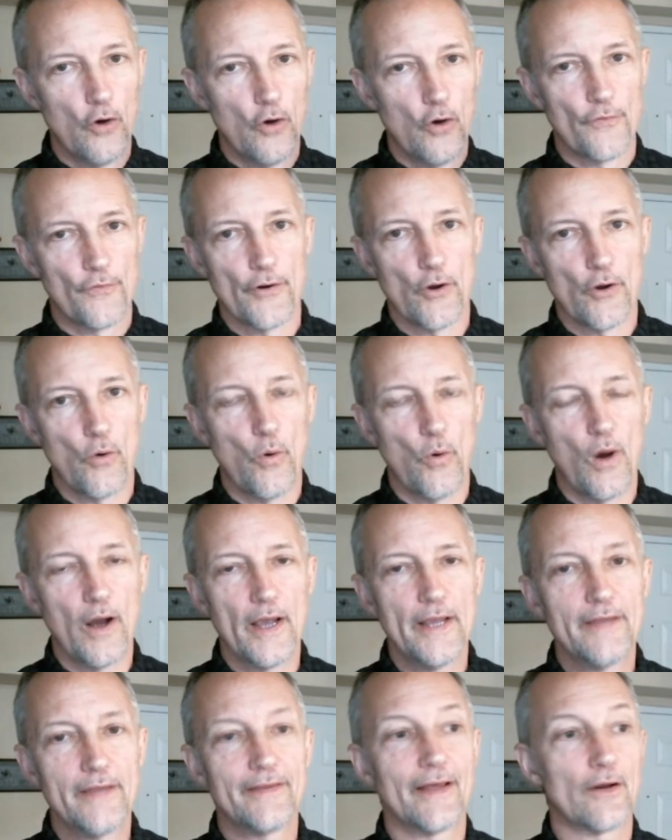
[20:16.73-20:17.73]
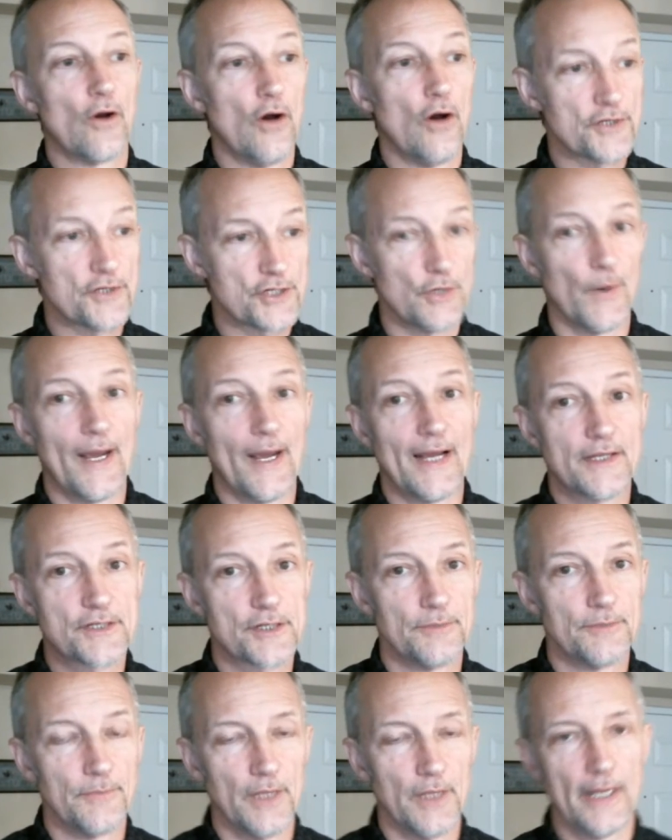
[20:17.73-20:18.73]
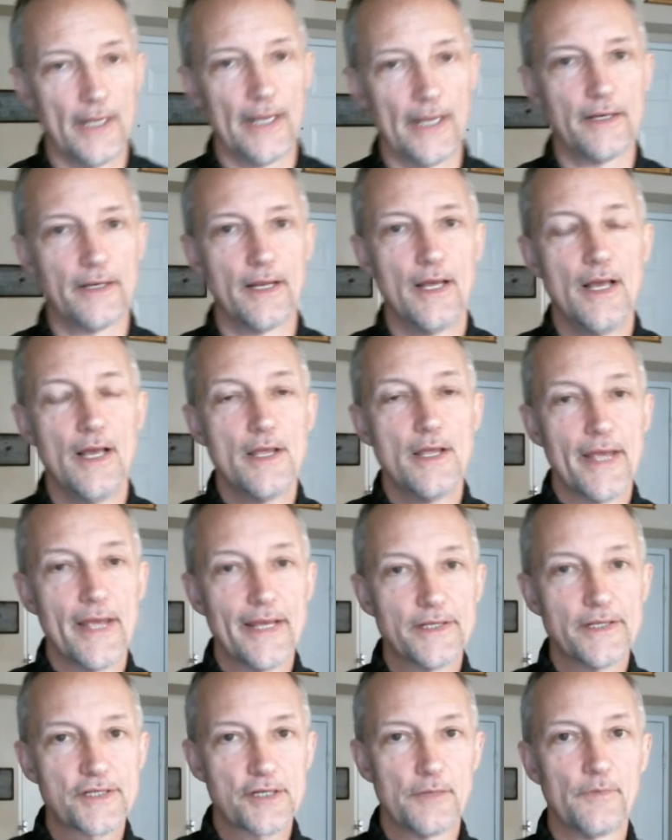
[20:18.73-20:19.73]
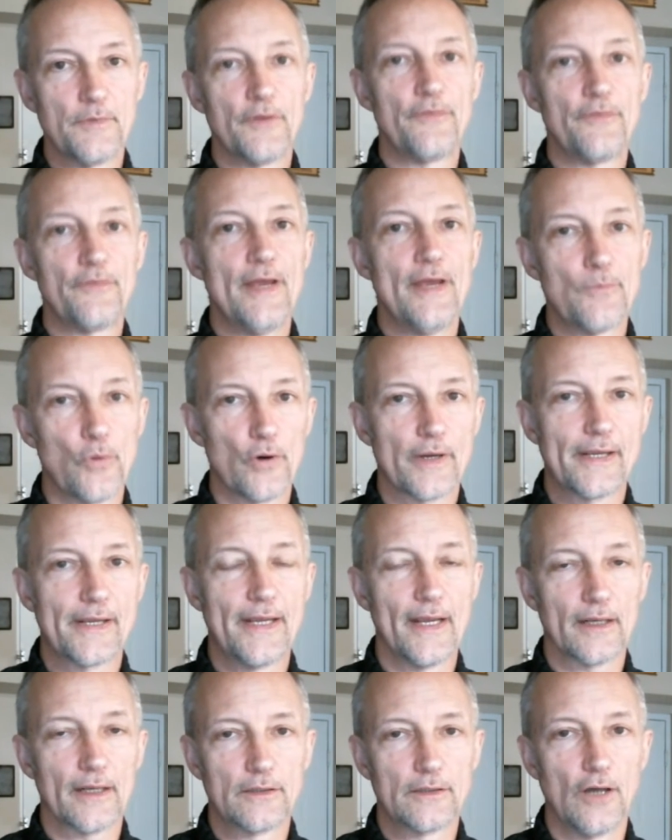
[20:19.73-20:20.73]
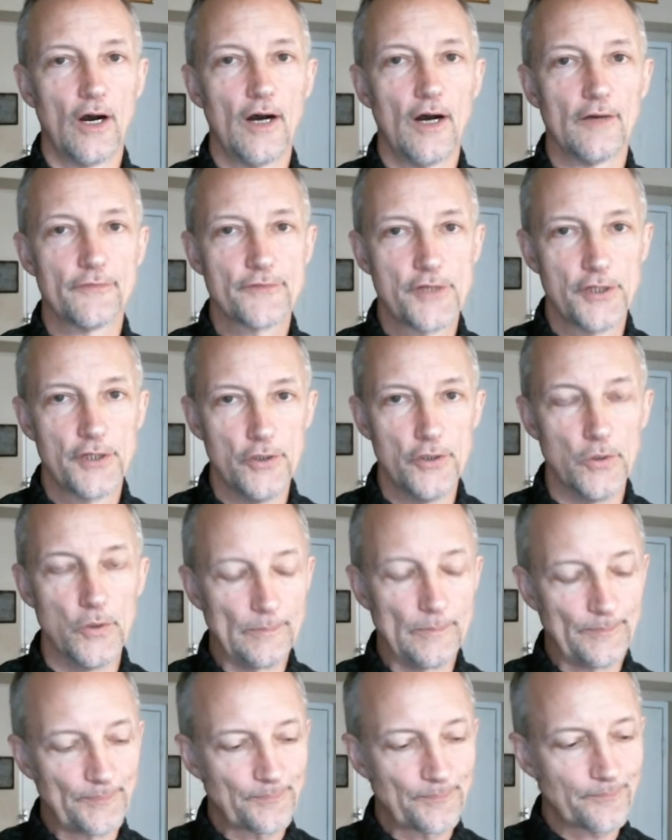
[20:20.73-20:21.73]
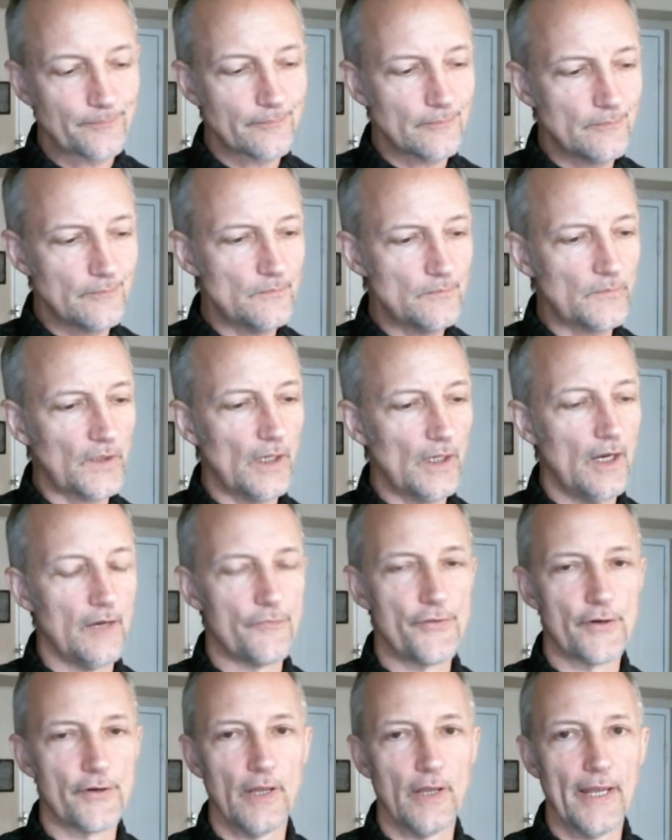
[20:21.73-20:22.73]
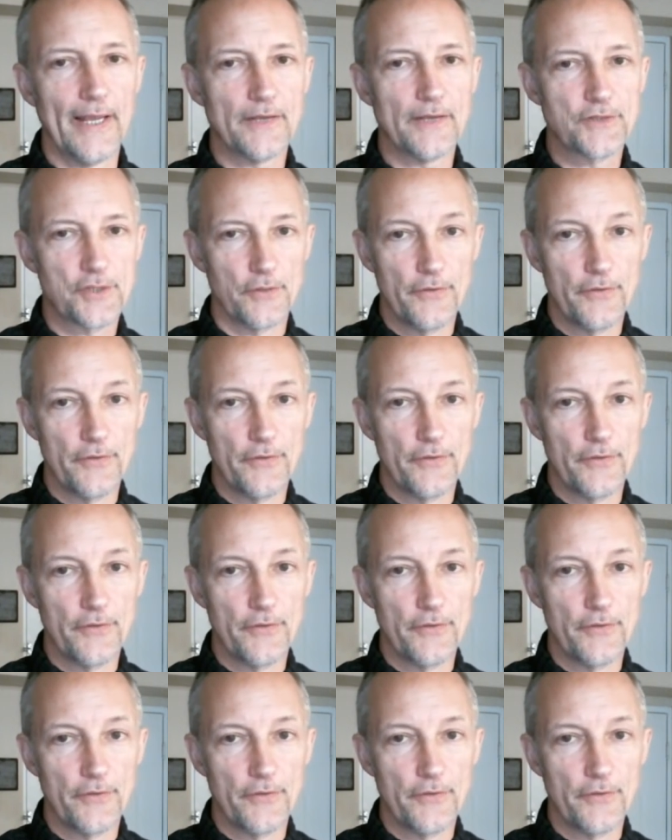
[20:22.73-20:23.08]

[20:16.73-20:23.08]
over in Hawaii that also had some land, and some of them were kicked off too of their land.